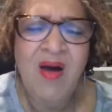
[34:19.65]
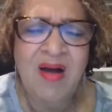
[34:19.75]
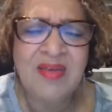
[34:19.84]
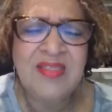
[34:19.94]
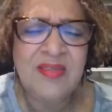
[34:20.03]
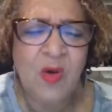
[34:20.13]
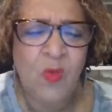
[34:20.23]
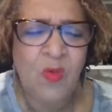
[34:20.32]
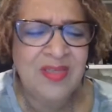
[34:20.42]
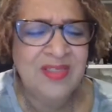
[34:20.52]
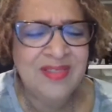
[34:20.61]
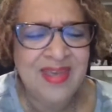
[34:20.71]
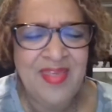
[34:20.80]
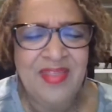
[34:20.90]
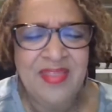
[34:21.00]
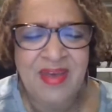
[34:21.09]
Also, one just
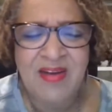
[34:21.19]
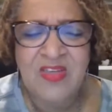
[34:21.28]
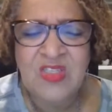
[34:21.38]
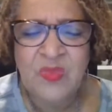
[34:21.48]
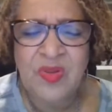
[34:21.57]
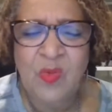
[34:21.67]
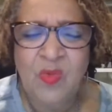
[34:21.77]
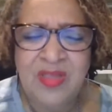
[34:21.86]
got out of the hospital,